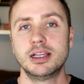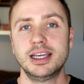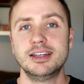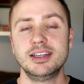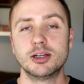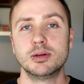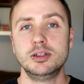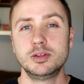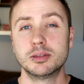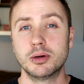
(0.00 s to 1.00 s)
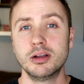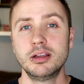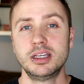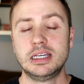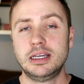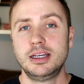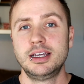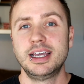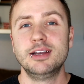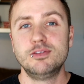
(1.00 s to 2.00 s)
and irreducible,
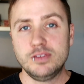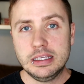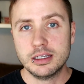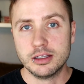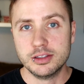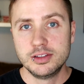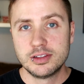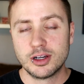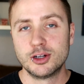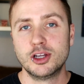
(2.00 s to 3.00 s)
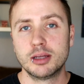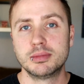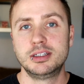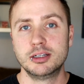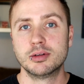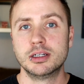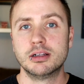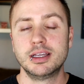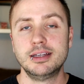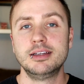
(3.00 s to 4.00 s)
and fields are not
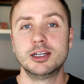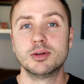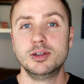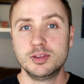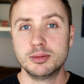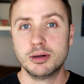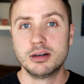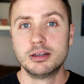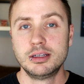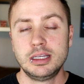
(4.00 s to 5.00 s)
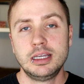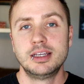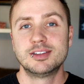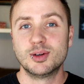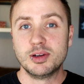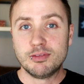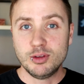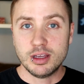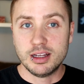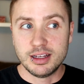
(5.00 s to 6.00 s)
material and irreducible. So in a
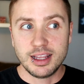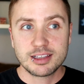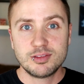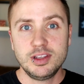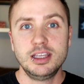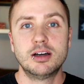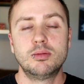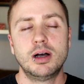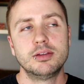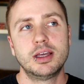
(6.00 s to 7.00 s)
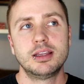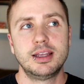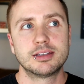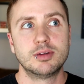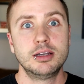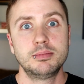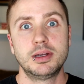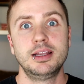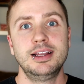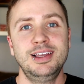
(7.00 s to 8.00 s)
few, in the next video, well, not the next one, but in,